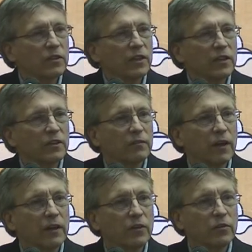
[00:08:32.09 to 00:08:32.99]
sets of
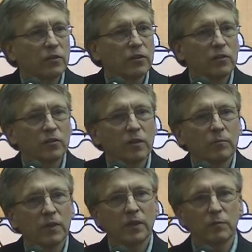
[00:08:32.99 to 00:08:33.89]
values that are
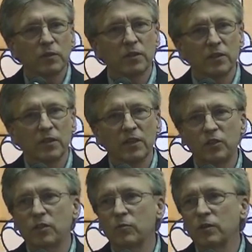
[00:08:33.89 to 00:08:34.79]
sometimes in
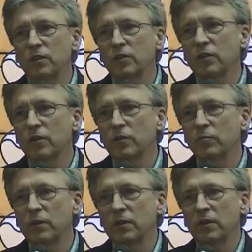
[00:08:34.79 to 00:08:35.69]
tension with each other,
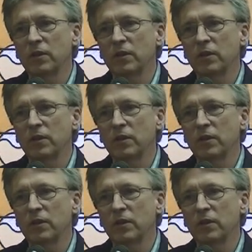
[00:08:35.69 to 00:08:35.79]
but